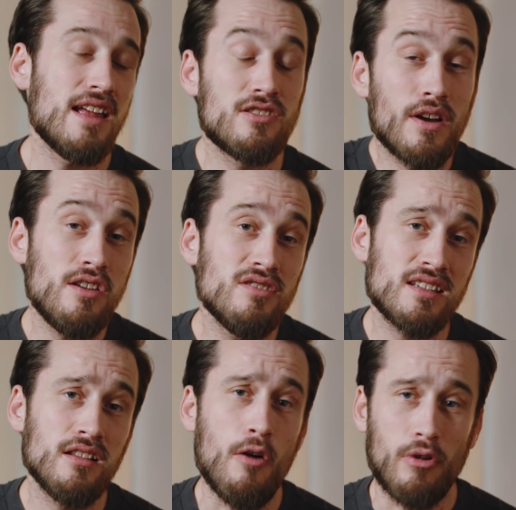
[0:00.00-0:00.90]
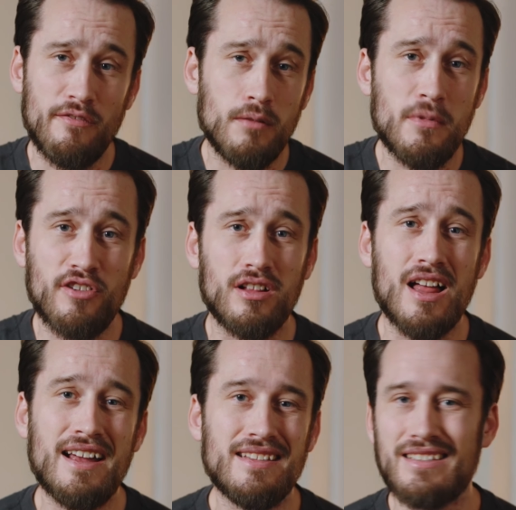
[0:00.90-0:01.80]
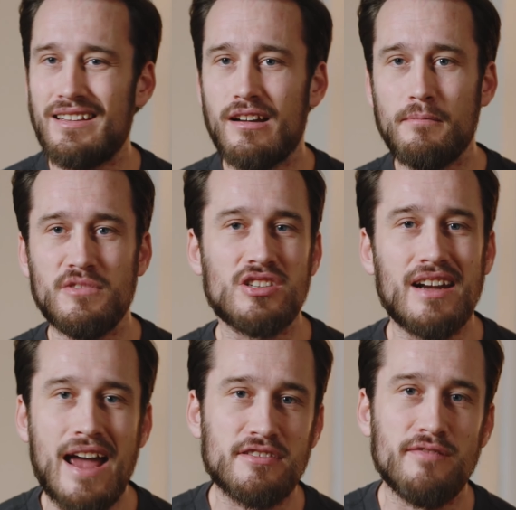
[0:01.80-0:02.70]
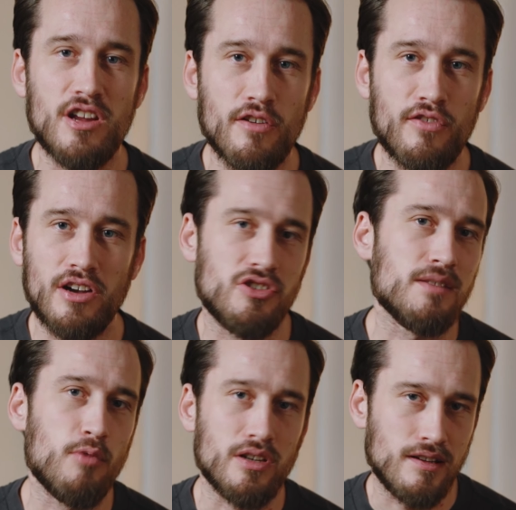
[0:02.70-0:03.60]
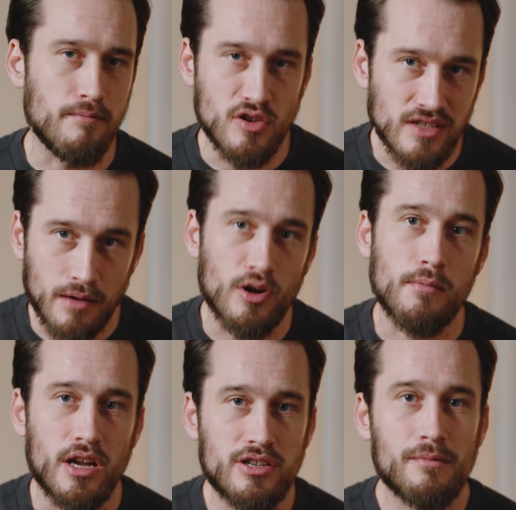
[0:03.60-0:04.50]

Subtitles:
And so I use this a lot when I'm filming for clients, and I'm just gonna have some video footage that's put to music pretty much.